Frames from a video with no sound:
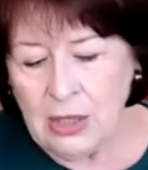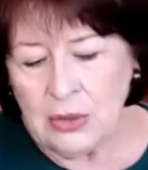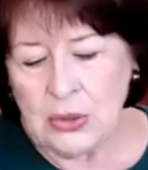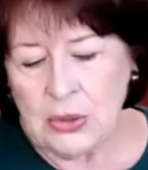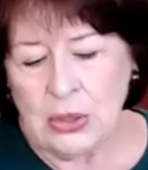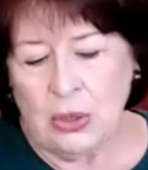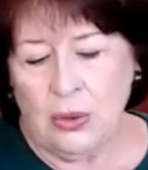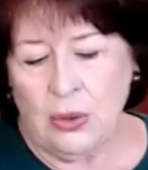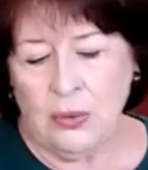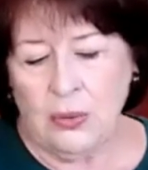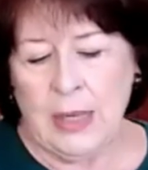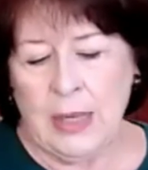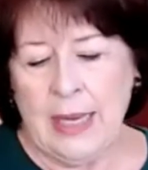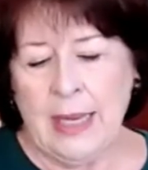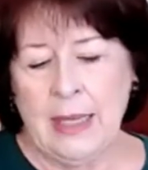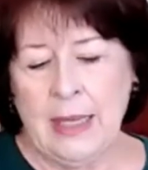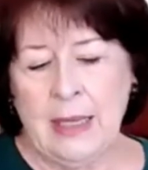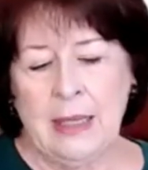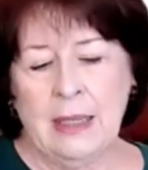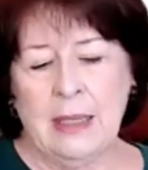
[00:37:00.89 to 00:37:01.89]
So
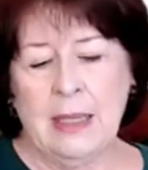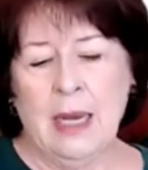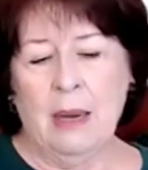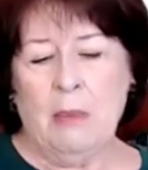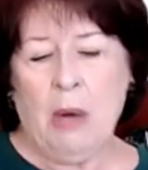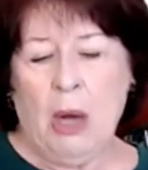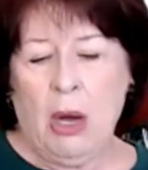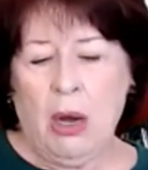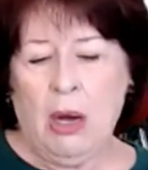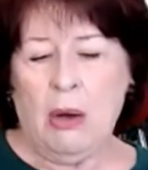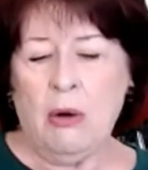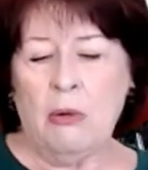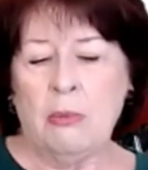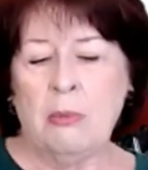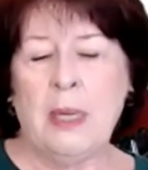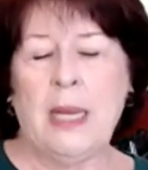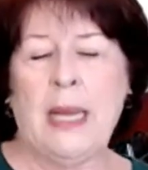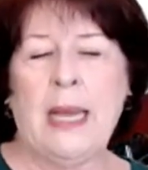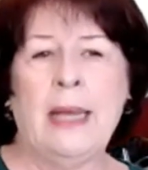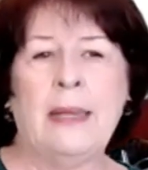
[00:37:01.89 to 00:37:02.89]
they come home
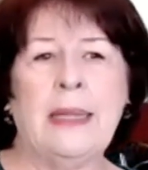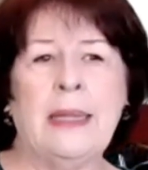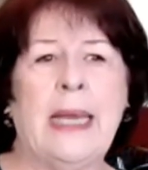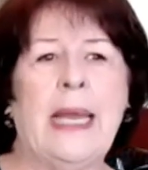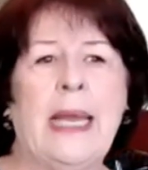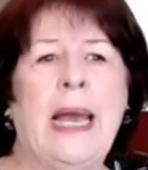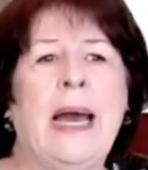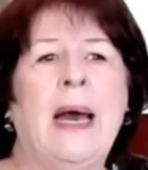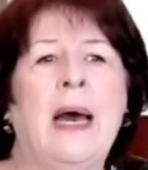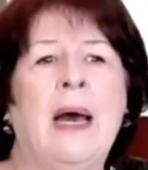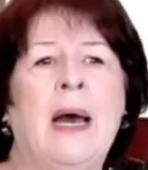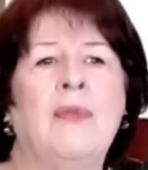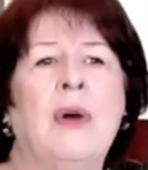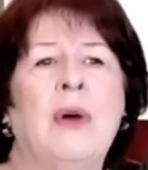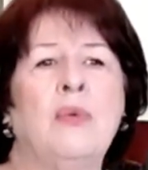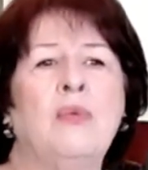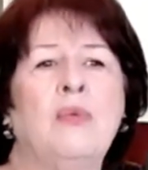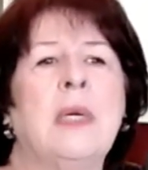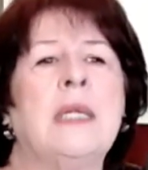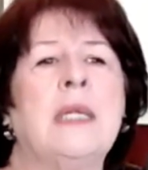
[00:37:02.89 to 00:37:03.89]
and they have
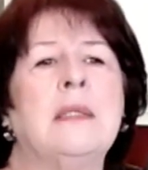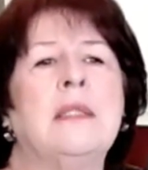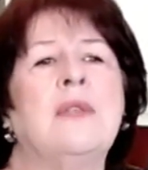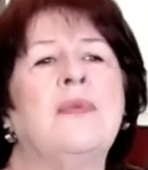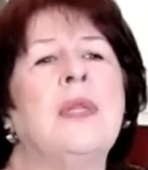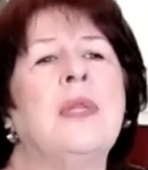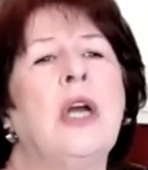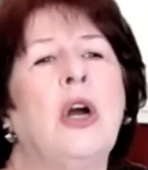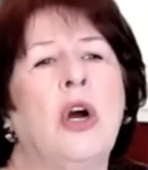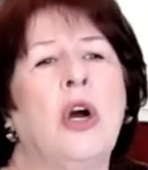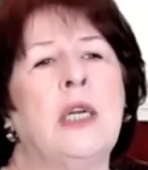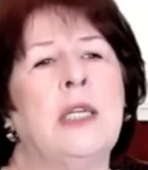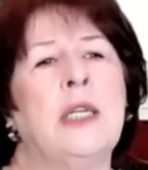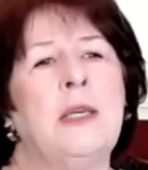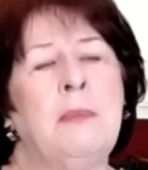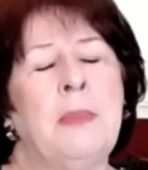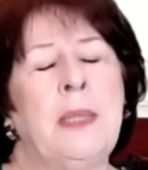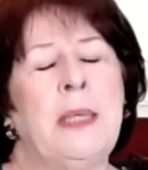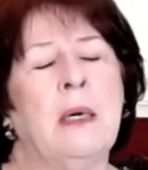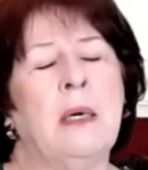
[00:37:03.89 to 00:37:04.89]
a relatively hearty
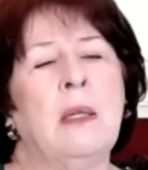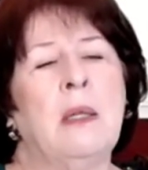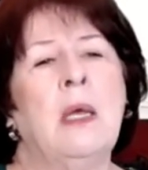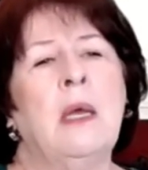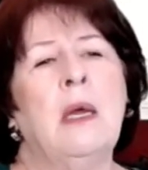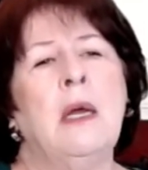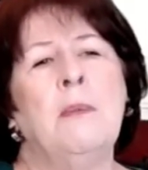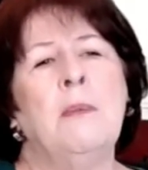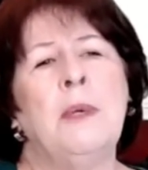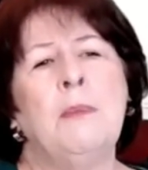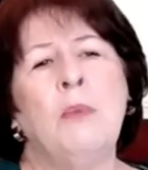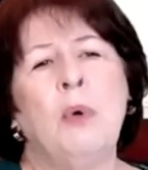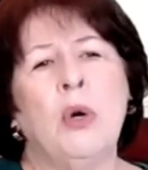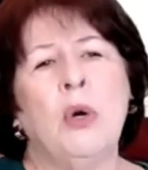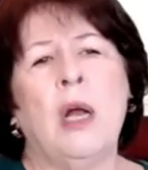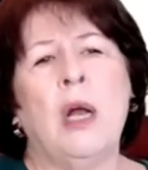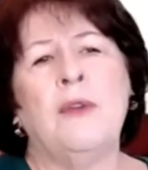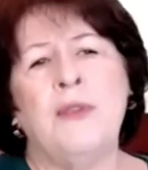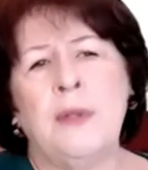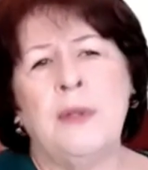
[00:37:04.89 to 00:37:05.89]
meal. But more
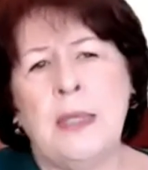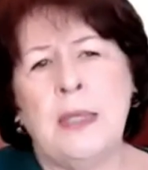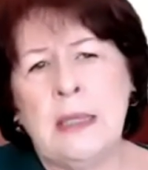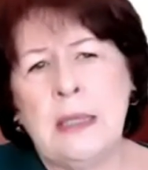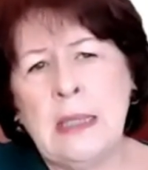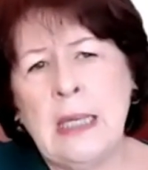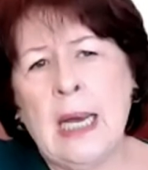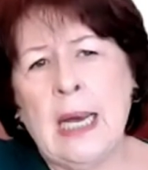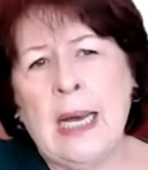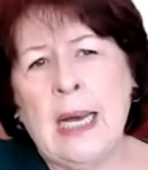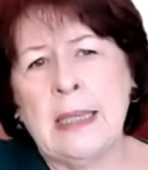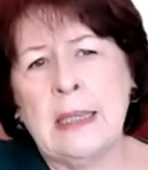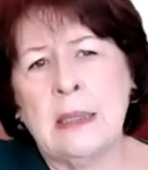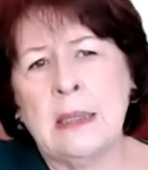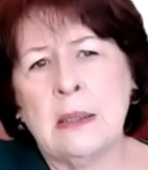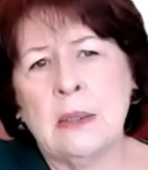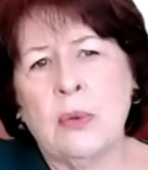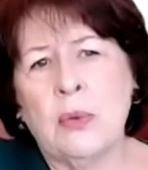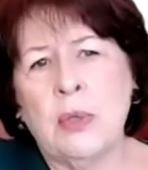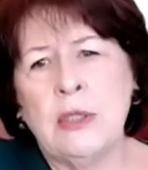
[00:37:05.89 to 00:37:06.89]
often than not,
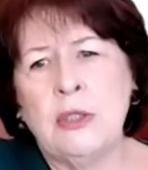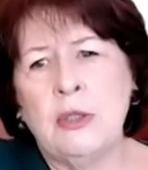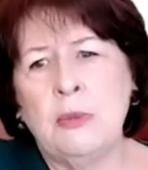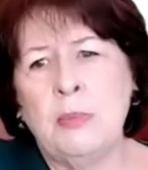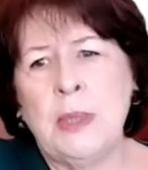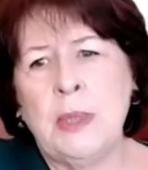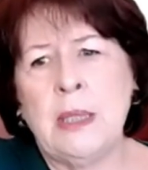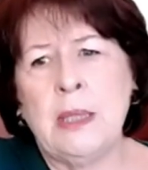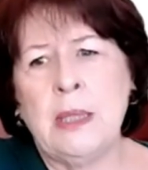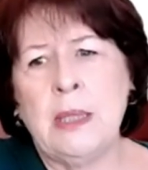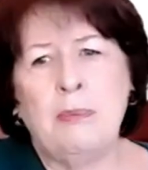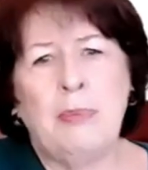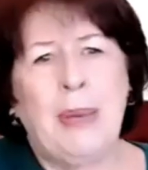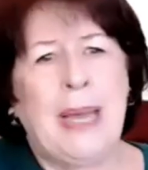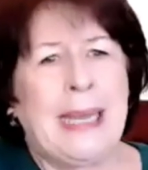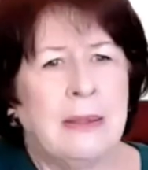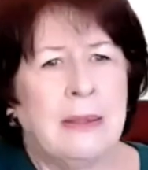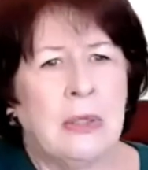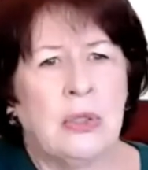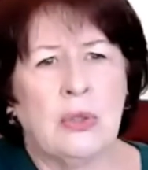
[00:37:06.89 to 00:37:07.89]
it's going to be
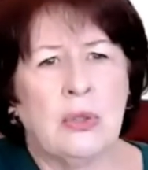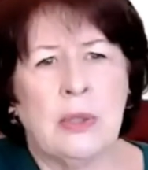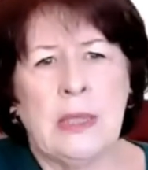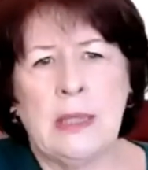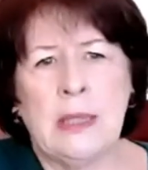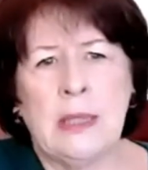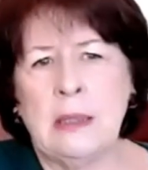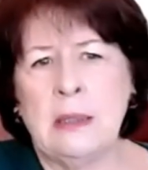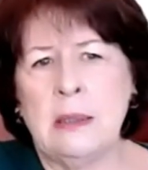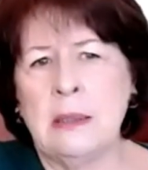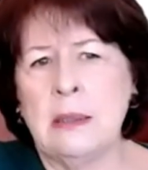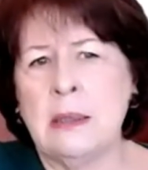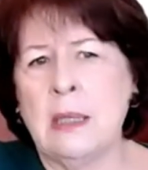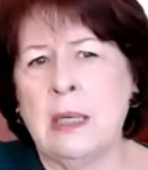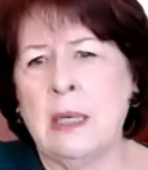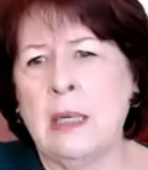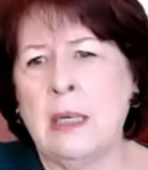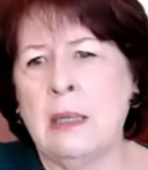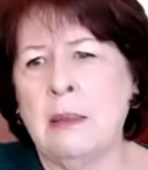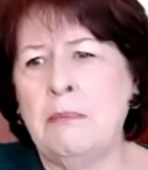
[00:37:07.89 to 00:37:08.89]
pastries,
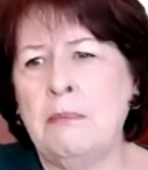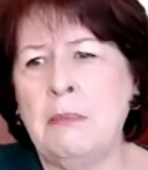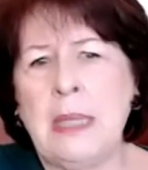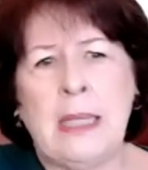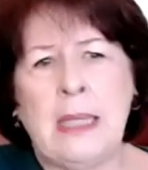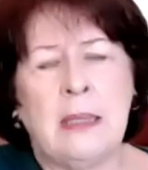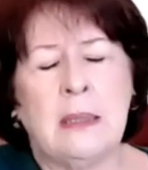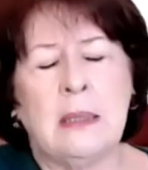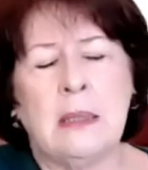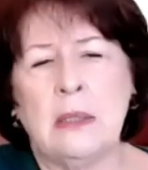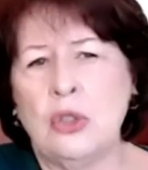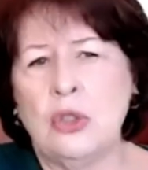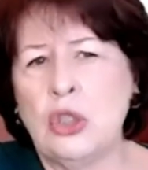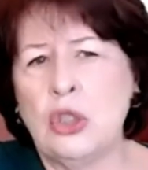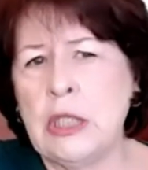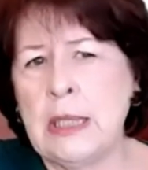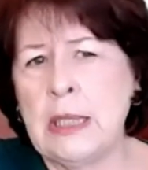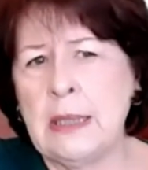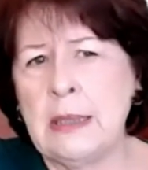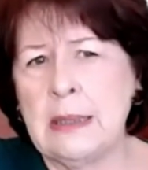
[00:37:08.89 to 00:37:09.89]
meats and
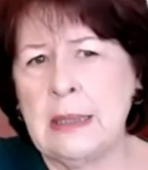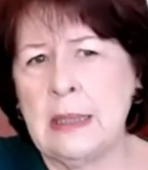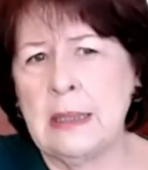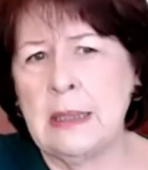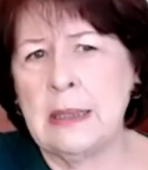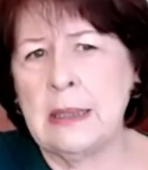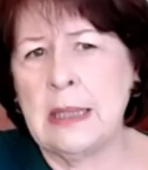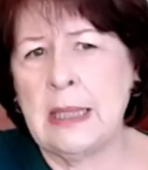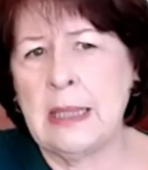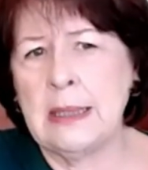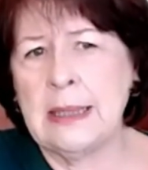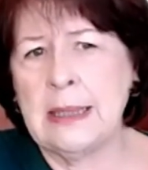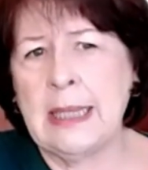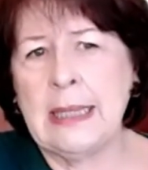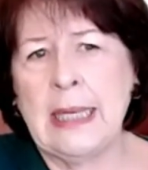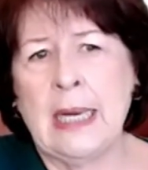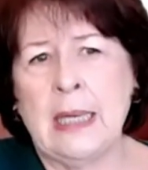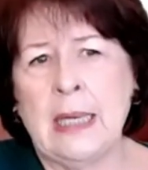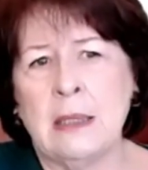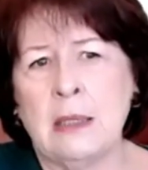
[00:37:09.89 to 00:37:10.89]
cheeses, things like
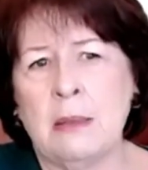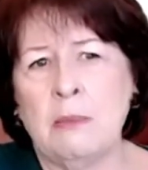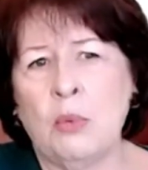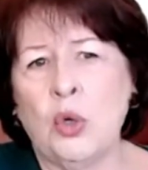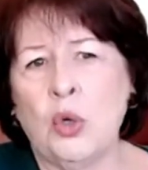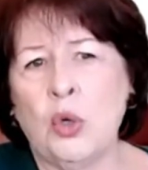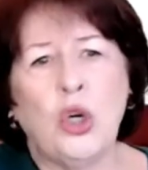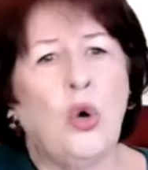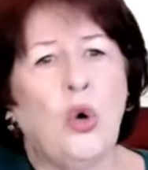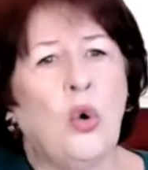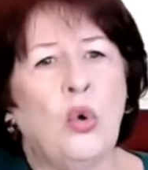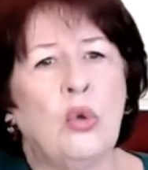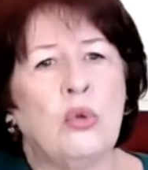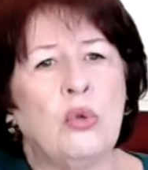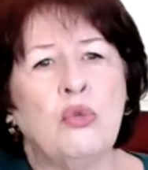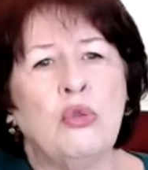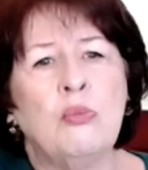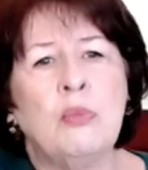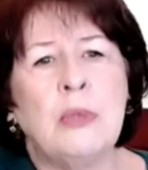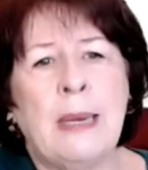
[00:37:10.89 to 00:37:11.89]
that, that more cold
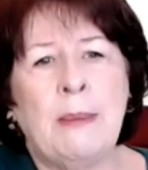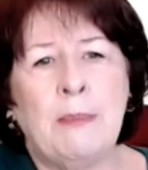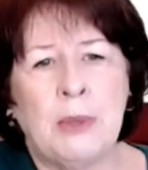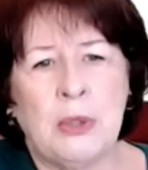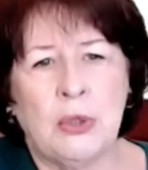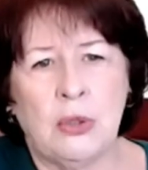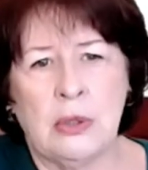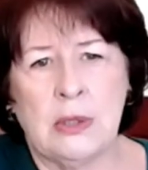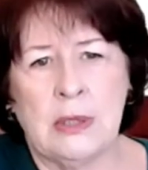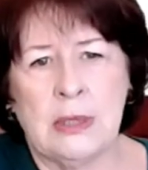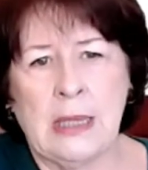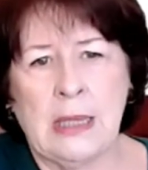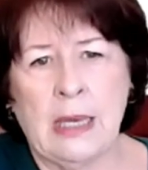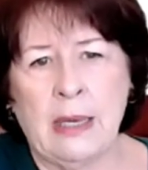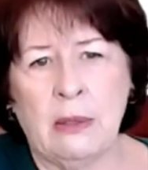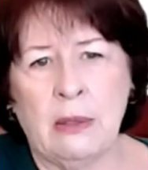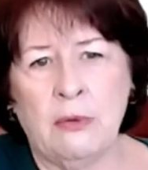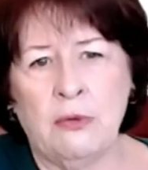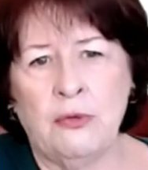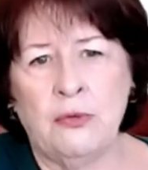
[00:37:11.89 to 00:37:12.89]
room temperature
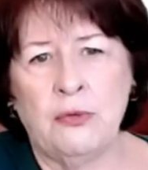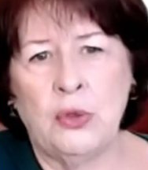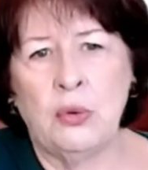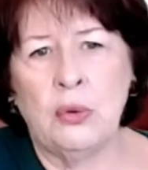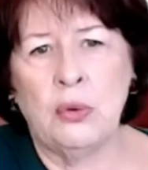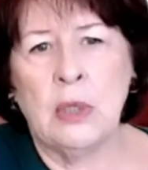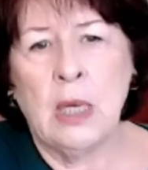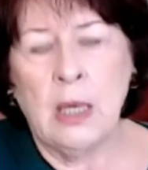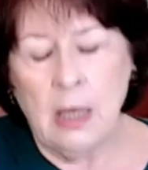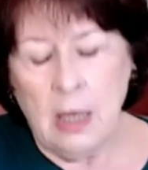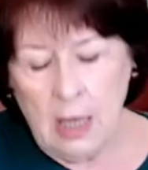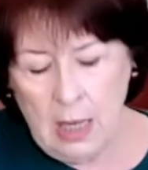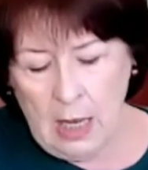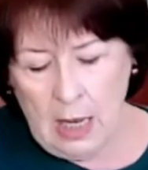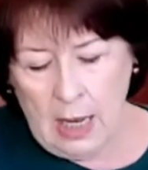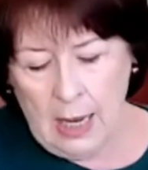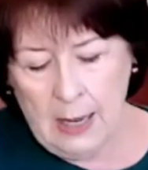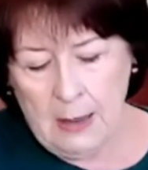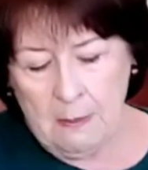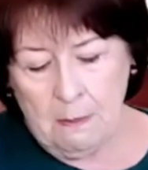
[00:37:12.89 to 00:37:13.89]
style of
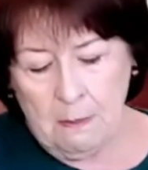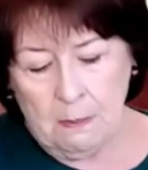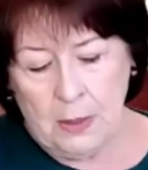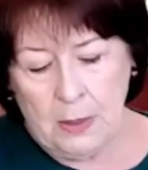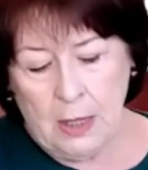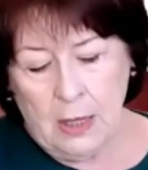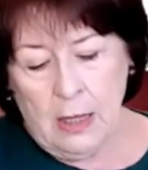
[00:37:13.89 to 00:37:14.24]
food.